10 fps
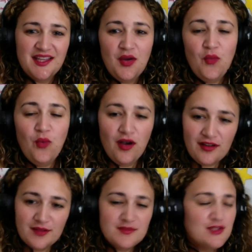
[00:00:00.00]

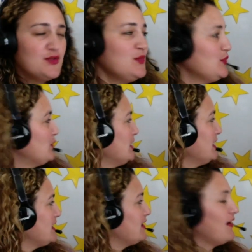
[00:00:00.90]
Welcome to
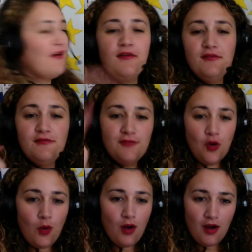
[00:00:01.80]
week
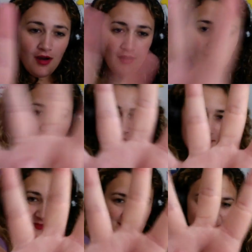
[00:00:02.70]
4.
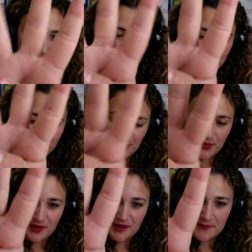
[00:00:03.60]
Week
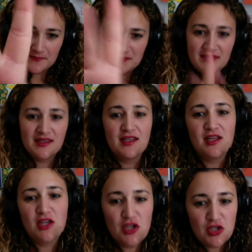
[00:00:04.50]
4.
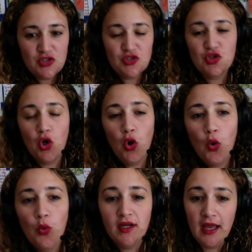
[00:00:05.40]

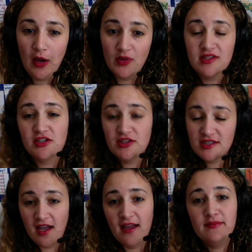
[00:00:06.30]
So, now is a good
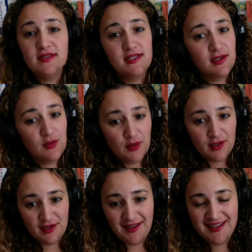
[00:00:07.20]
time to get
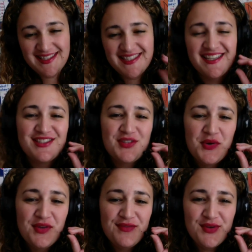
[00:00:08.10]
organized. So,
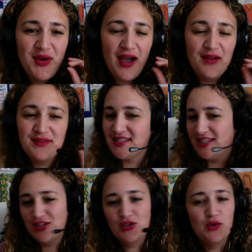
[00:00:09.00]
if you have
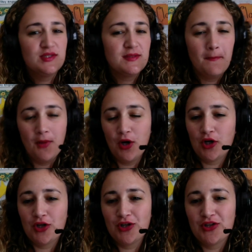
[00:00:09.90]
sticky notes,
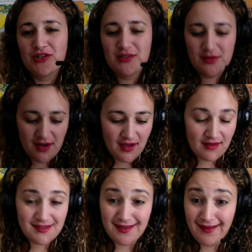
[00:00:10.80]
markers,
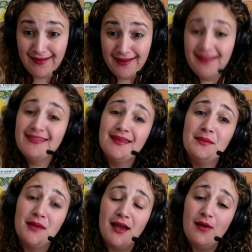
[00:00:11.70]
crayons, get
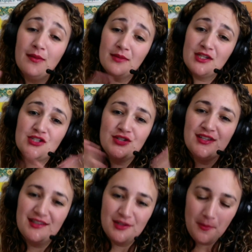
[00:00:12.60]
them out and make sure you
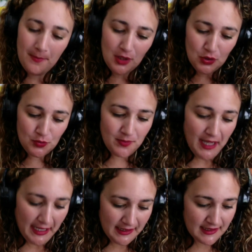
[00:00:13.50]
get your blue
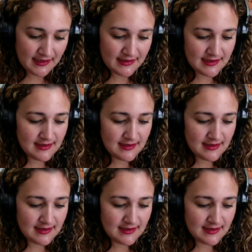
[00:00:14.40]
packet.